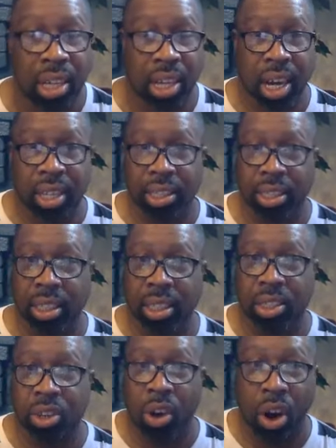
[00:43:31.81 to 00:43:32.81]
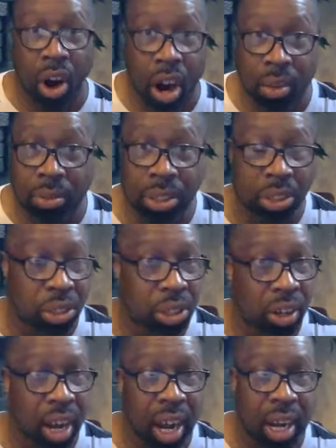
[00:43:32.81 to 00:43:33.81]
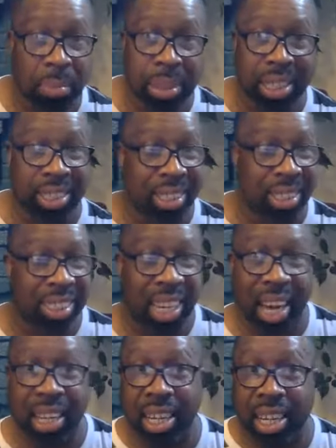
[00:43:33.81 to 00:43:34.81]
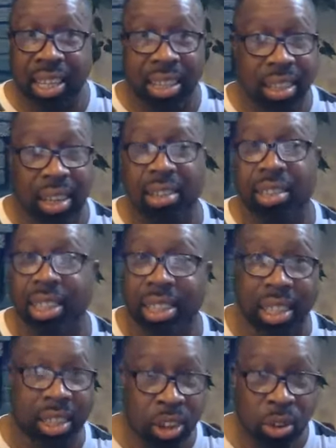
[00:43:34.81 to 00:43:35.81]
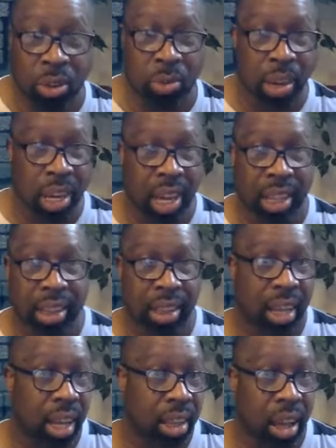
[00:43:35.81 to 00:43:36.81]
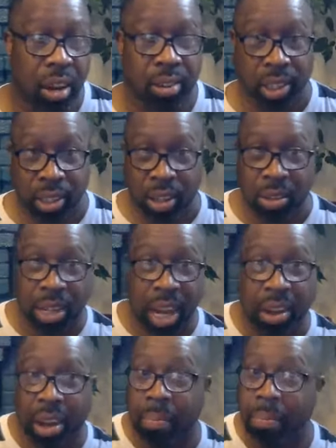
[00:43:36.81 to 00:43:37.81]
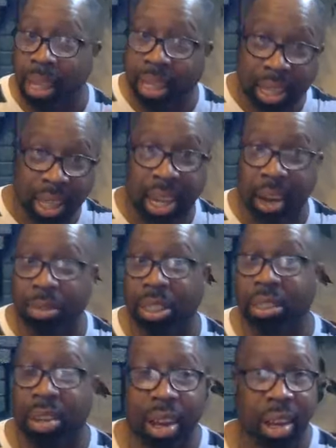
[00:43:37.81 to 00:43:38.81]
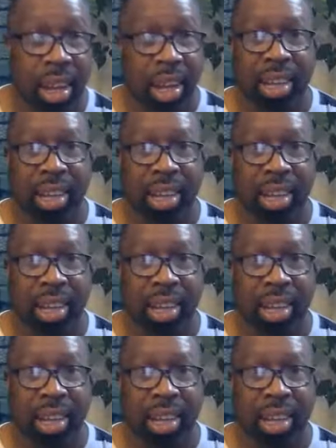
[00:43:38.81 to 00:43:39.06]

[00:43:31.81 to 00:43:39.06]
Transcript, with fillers: God has seen your heart when you tried, but it seems like uh, it didn't go the way I, I thought it was going to go. Now everybody think I was trying.